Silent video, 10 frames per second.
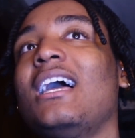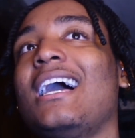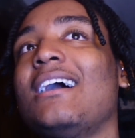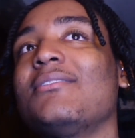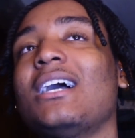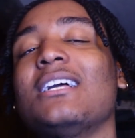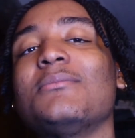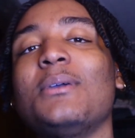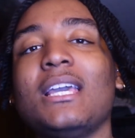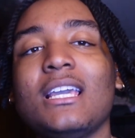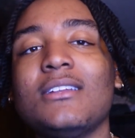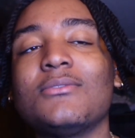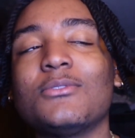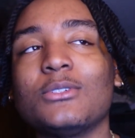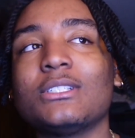I've gotten paid
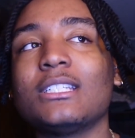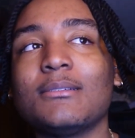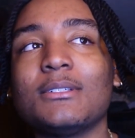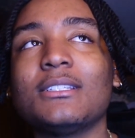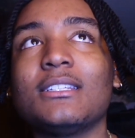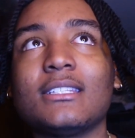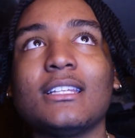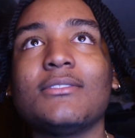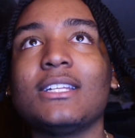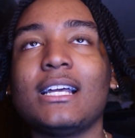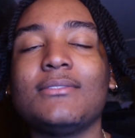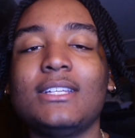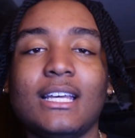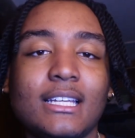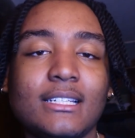for some of the stuff that I've
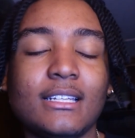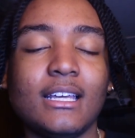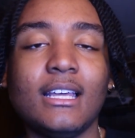done.